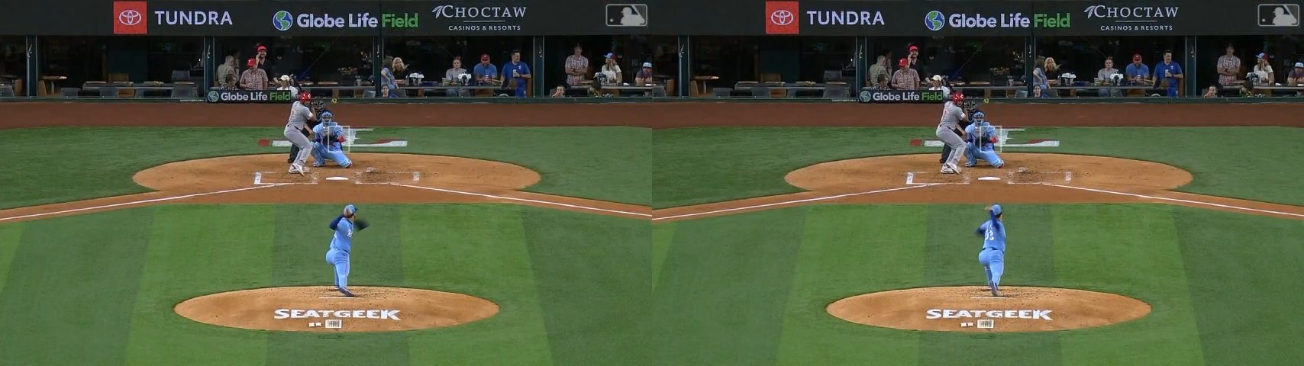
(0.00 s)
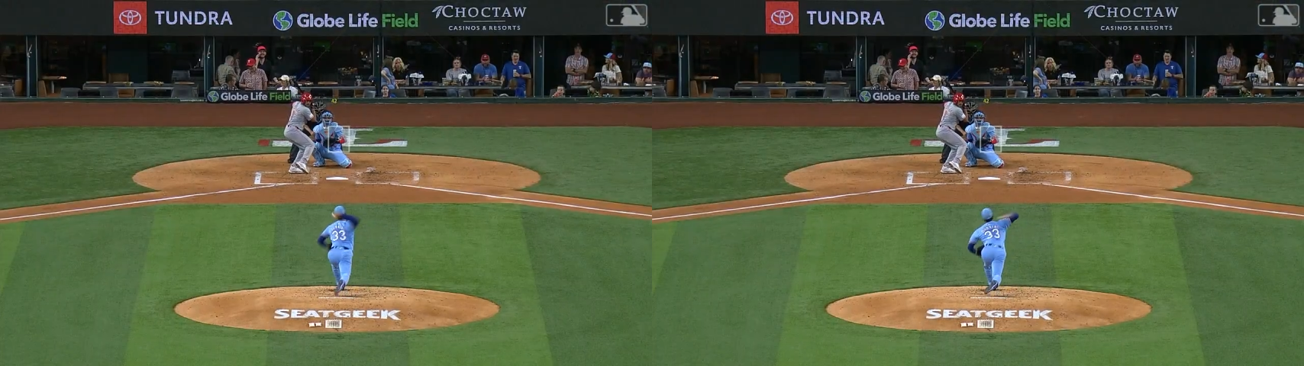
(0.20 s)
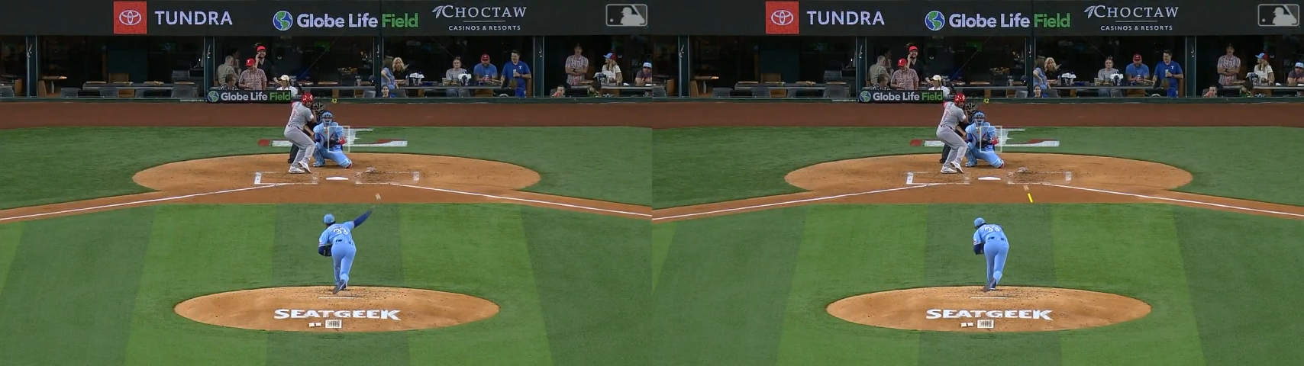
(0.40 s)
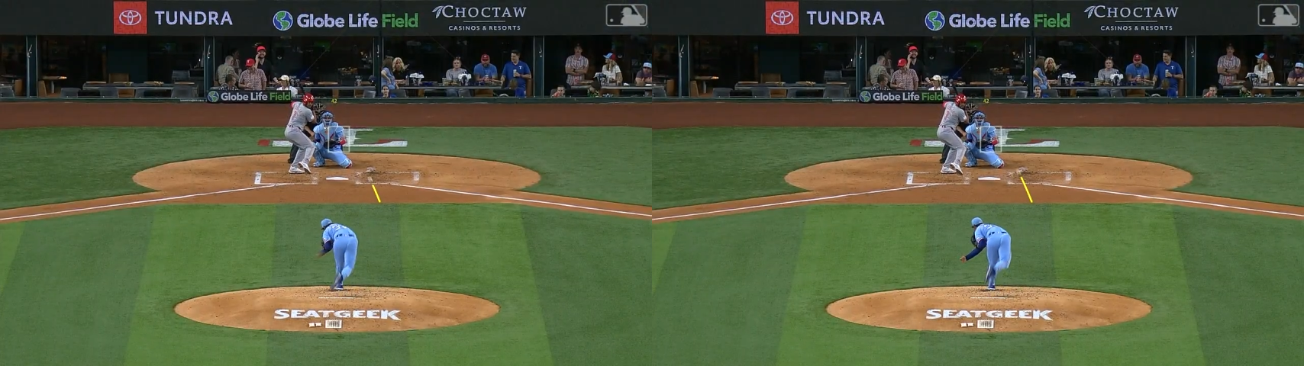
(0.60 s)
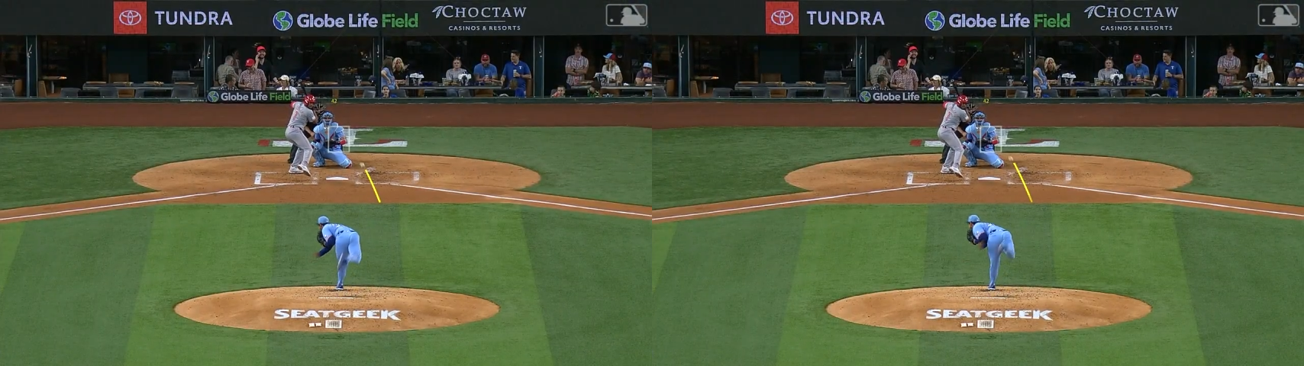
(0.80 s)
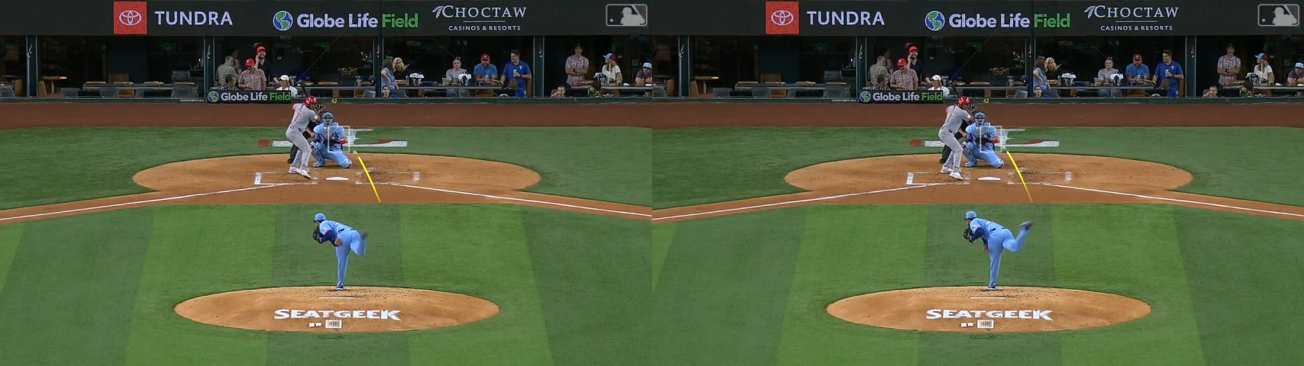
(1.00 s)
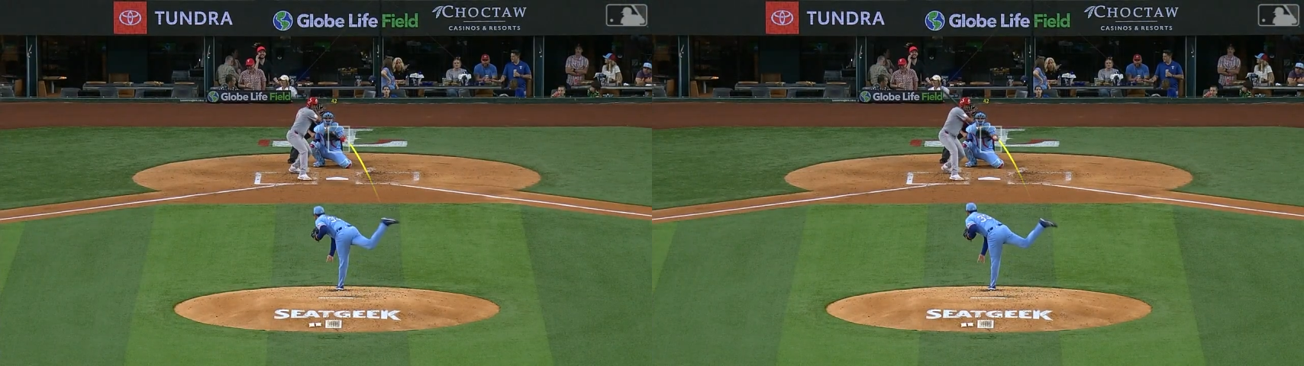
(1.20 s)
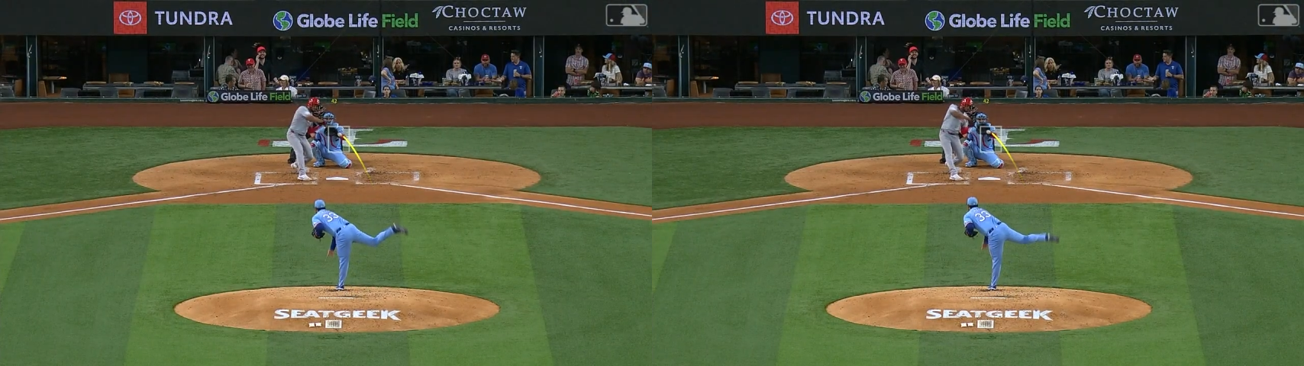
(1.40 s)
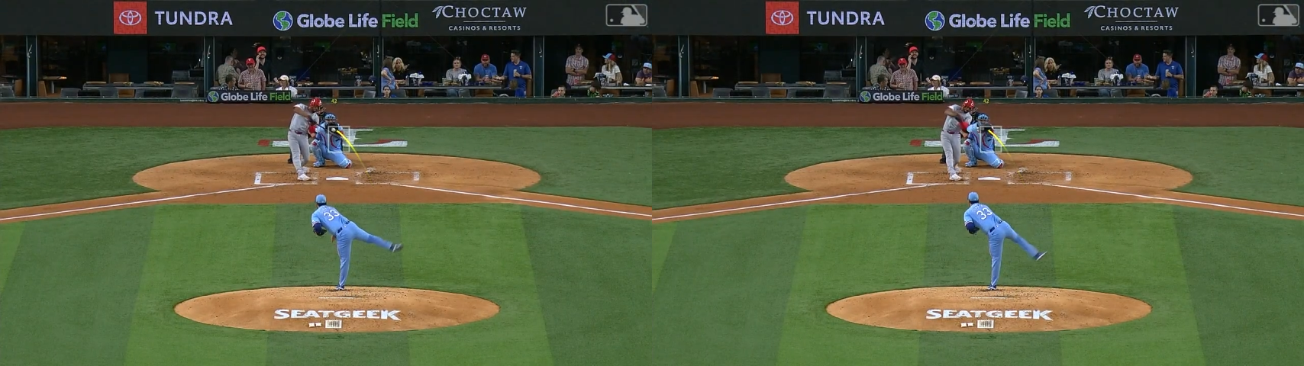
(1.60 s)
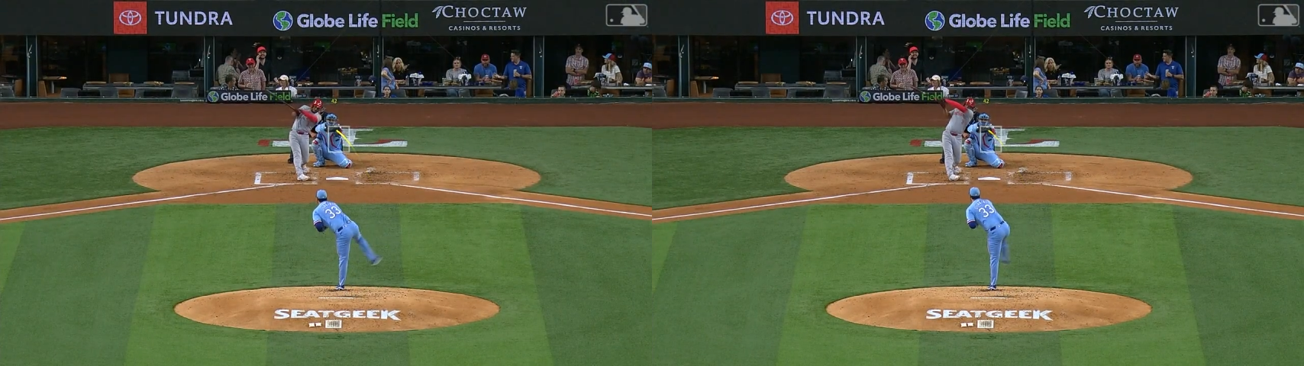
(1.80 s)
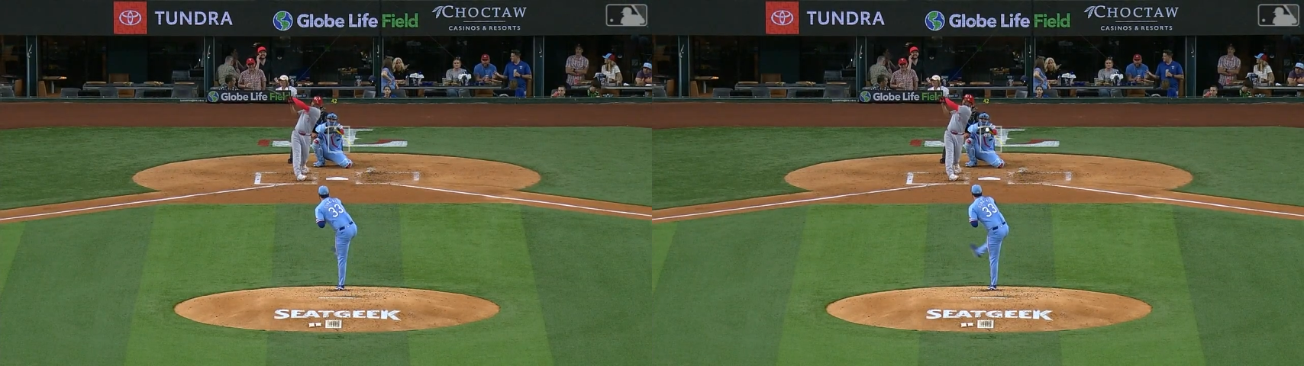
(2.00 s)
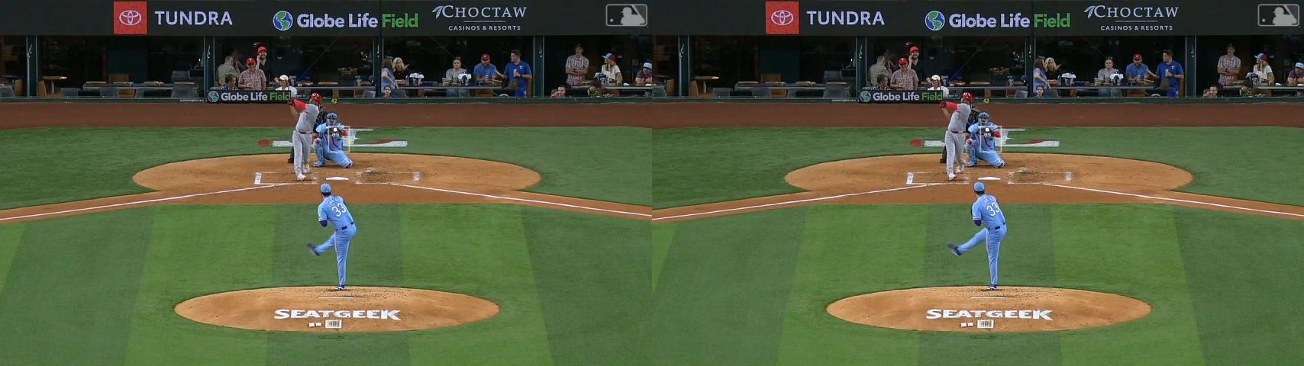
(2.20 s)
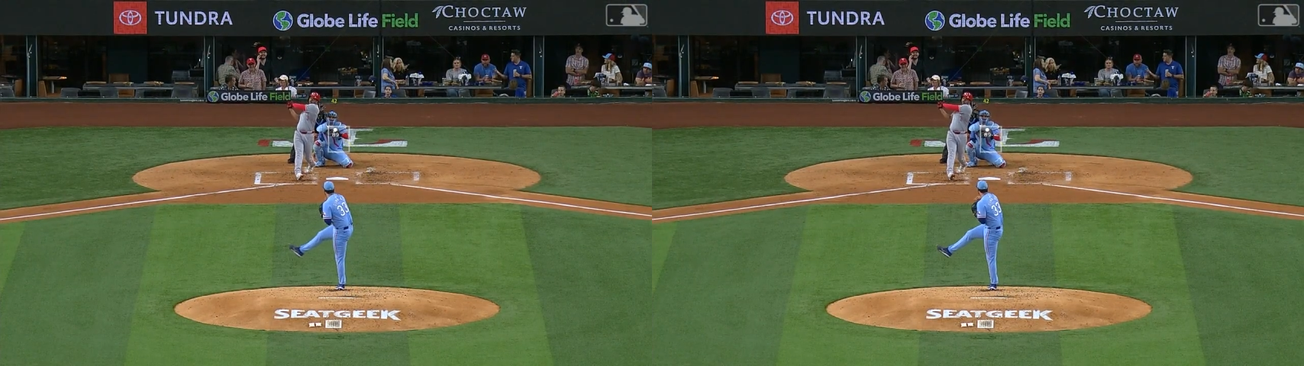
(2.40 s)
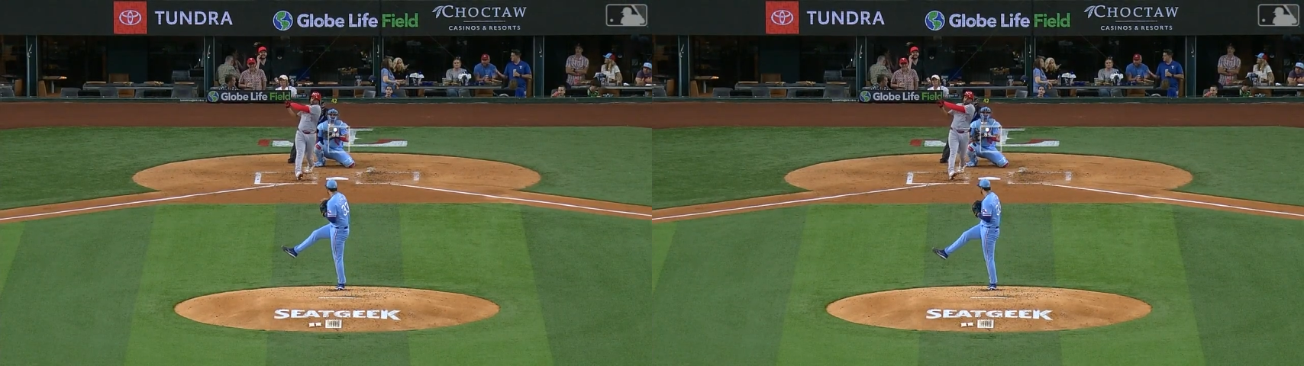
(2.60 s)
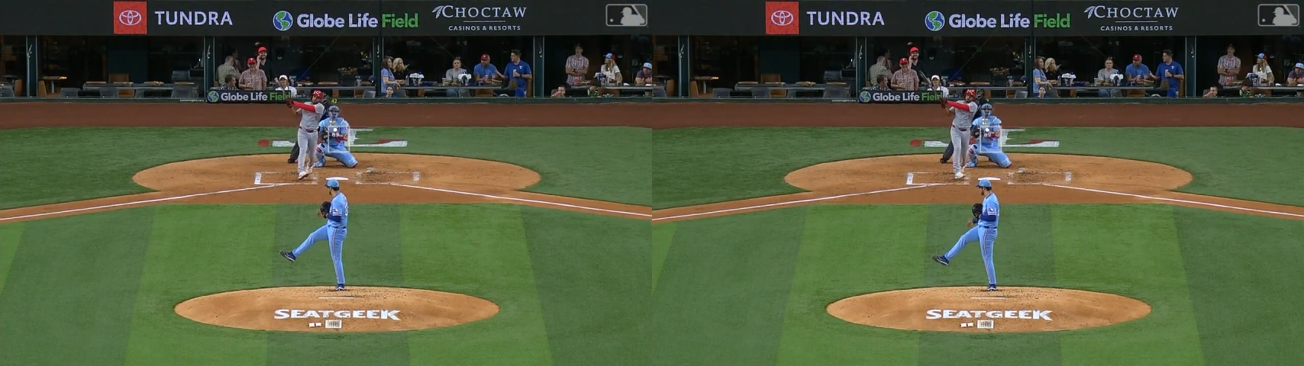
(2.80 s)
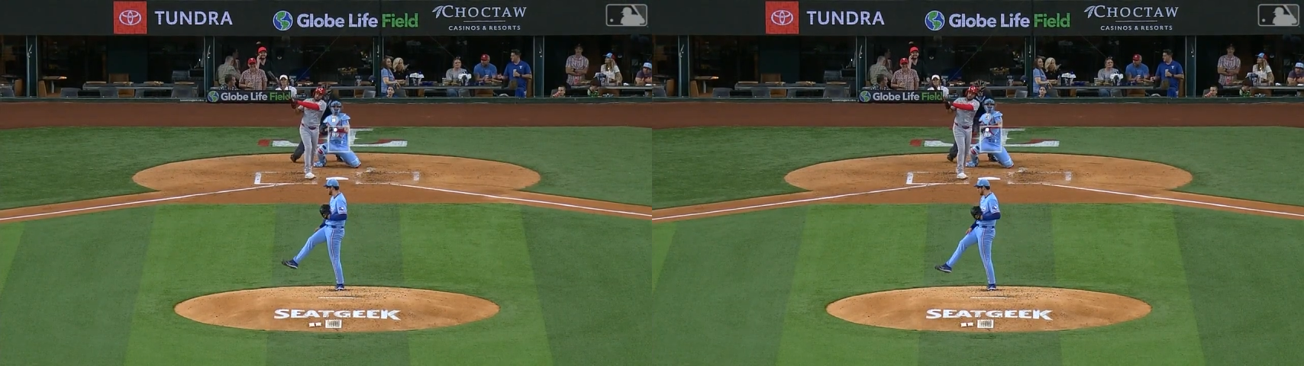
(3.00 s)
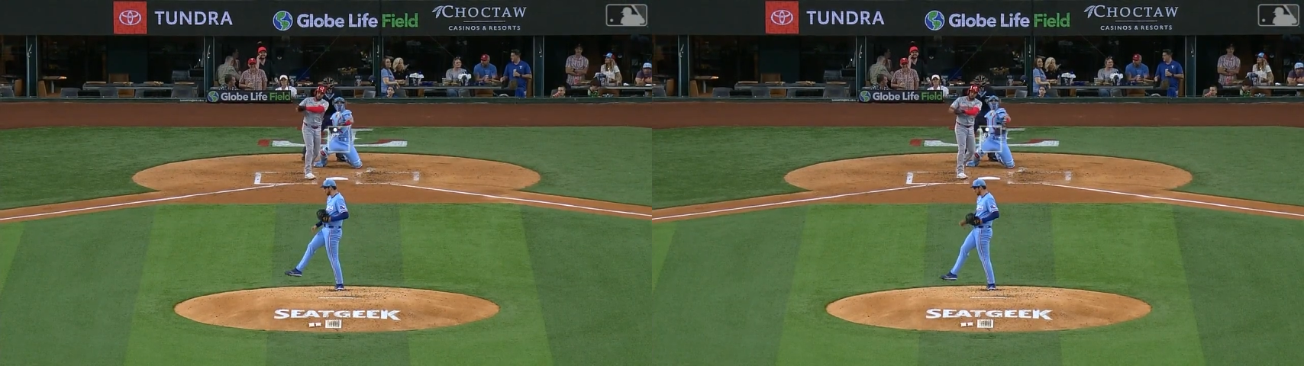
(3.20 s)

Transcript: (no speaker visible)